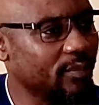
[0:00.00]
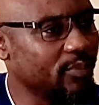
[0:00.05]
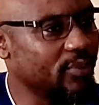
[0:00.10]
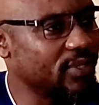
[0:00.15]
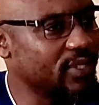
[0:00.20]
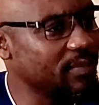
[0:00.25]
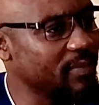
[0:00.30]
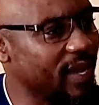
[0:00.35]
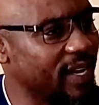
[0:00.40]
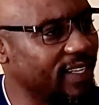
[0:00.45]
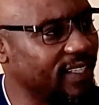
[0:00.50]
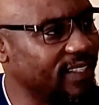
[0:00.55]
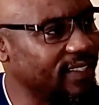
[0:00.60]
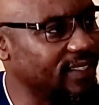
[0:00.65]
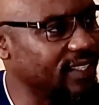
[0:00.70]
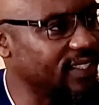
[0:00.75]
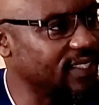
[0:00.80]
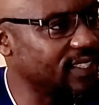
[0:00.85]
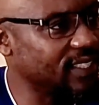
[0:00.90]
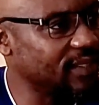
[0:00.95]
put money in
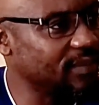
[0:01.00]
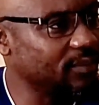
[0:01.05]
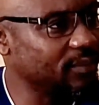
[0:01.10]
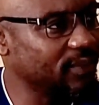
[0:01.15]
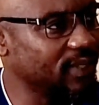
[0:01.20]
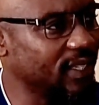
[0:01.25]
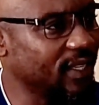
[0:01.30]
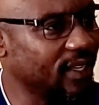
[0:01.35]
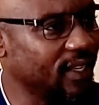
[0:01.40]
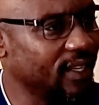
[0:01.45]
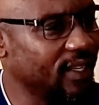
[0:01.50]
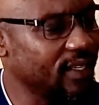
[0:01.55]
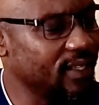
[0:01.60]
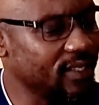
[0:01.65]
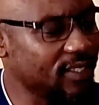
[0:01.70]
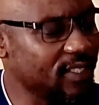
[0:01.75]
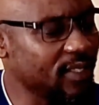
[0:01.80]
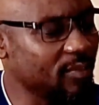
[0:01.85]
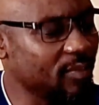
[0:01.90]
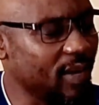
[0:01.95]
the team?
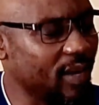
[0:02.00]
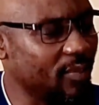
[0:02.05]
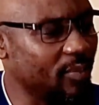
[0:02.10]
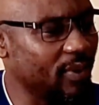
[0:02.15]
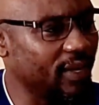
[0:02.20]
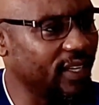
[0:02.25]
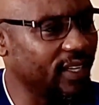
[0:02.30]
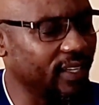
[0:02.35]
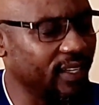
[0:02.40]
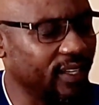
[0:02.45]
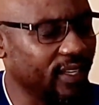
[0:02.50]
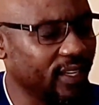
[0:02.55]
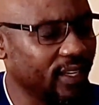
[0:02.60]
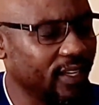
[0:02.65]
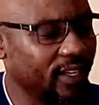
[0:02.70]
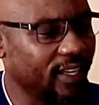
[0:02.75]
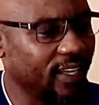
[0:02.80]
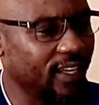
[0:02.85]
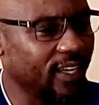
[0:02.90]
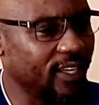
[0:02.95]
In Zimbabwe,
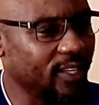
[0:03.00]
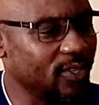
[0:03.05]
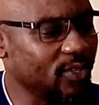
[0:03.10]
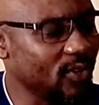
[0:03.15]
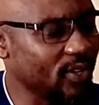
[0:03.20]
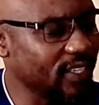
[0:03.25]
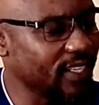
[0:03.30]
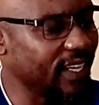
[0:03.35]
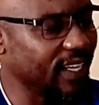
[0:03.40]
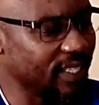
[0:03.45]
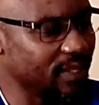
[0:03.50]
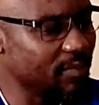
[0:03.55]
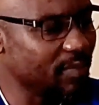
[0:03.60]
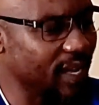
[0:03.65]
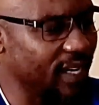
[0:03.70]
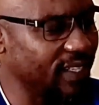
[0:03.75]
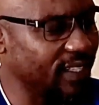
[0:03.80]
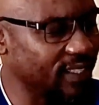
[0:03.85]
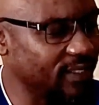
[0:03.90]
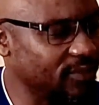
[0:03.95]
you don't get
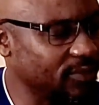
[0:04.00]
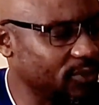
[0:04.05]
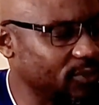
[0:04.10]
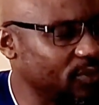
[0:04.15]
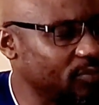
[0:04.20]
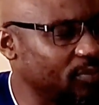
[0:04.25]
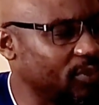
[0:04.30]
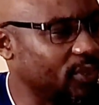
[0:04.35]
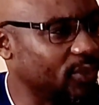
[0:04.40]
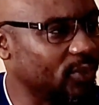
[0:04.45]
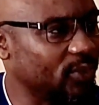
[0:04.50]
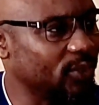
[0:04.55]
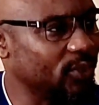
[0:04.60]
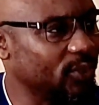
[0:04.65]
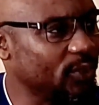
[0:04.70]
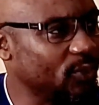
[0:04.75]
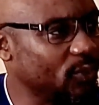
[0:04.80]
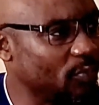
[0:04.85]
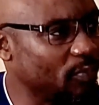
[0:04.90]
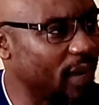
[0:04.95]
money in football.
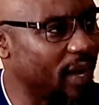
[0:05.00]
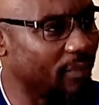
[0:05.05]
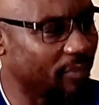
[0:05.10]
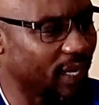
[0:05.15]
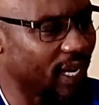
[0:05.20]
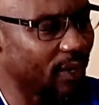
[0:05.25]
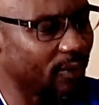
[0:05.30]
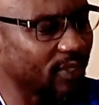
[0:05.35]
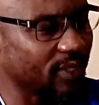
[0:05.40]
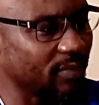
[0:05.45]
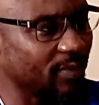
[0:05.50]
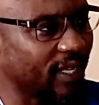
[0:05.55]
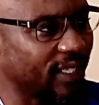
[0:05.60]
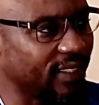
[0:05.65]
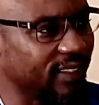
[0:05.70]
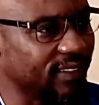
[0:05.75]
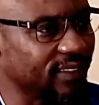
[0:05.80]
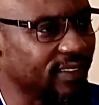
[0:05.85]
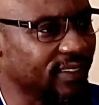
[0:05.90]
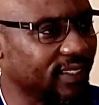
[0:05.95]
You pump out
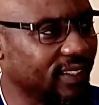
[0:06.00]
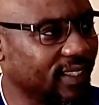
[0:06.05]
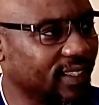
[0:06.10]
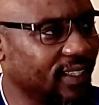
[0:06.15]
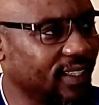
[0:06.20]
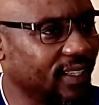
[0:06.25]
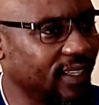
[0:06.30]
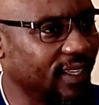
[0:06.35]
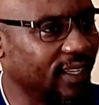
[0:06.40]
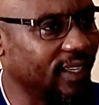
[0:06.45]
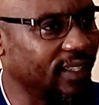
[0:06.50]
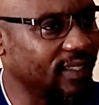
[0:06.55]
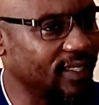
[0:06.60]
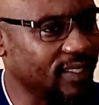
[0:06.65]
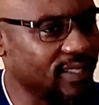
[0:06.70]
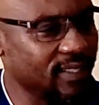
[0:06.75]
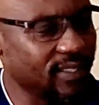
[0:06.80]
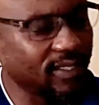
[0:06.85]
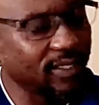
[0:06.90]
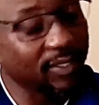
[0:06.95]
money.
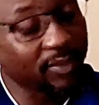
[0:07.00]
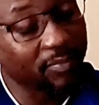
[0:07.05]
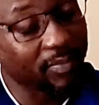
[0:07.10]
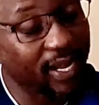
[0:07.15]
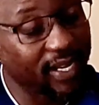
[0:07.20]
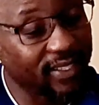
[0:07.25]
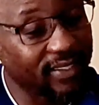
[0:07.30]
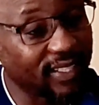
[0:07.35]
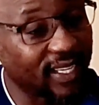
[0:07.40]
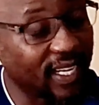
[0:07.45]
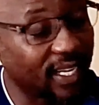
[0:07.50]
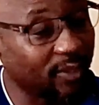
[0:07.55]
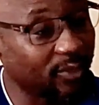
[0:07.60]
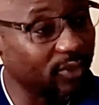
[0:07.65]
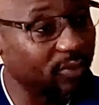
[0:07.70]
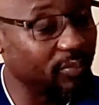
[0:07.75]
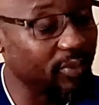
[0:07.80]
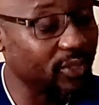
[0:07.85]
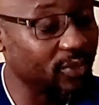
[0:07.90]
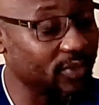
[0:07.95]
This is money that I
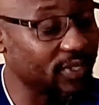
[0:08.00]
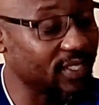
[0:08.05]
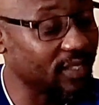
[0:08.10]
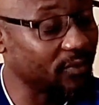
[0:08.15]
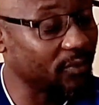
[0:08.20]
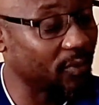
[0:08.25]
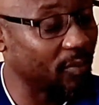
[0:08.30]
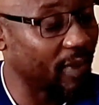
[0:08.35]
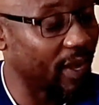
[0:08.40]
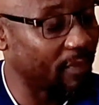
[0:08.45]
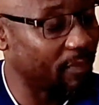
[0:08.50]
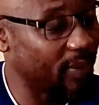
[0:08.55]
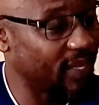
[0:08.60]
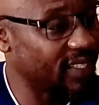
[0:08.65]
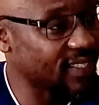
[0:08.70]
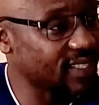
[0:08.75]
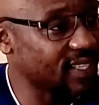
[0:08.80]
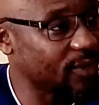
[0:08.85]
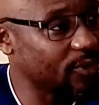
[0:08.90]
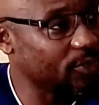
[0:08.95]
could be using for my
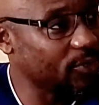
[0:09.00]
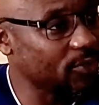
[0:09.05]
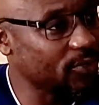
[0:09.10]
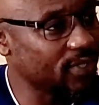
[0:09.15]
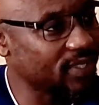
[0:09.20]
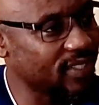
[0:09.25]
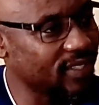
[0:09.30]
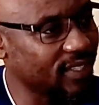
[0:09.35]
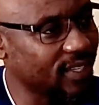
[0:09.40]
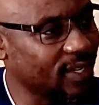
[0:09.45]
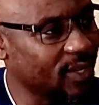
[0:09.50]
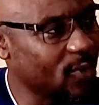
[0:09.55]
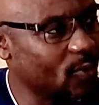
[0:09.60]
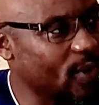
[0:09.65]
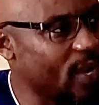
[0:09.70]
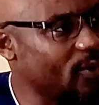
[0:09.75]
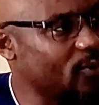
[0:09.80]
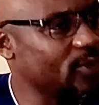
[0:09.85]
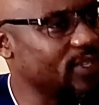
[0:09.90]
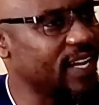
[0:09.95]
personal use
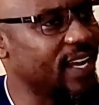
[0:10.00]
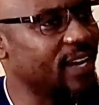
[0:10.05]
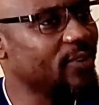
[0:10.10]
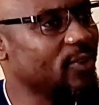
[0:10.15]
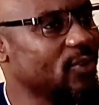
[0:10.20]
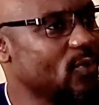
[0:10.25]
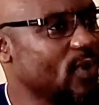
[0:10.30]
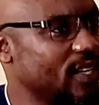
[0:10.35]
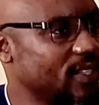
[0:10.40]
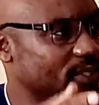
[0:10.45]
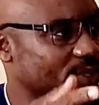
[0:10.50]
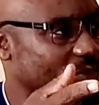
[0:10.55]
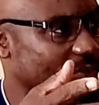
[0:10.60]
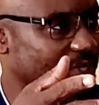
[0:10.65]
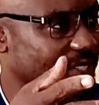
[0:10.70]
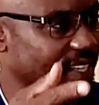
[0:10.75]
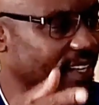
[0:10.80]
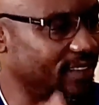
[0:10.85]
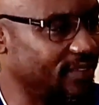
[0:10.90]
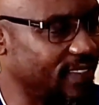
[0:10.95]
Why would I not want to
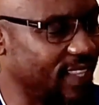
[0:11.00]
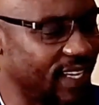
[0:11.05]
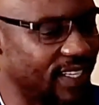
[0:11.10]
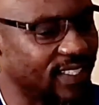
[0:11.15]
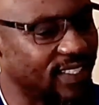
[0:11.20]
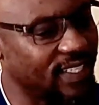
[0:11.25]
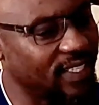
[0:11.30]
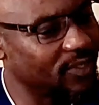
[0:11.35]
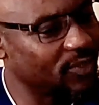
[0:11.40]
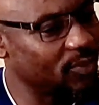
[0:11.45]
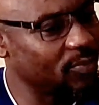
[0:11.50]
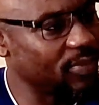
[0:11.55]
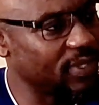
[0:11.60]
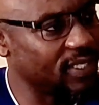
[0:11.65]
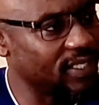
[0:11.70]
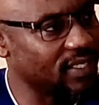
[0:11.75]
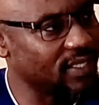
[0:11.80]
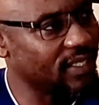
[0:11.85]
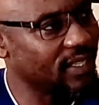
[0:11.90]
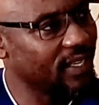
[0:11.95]
save that little
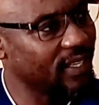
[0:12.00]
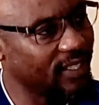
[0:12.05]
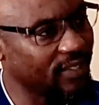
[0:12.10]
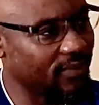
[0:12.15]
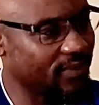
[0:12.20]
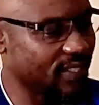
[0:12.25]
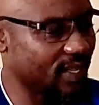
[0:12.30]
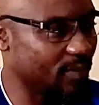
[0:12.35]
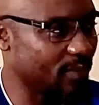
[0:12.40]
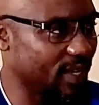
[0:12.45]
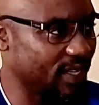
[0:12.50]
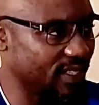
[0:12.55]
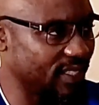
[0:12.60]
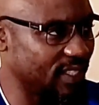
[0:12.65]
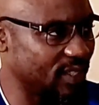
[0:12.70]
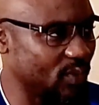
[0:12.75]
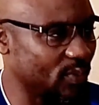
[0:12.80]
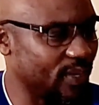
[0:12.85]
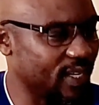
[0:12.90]
bit if someone is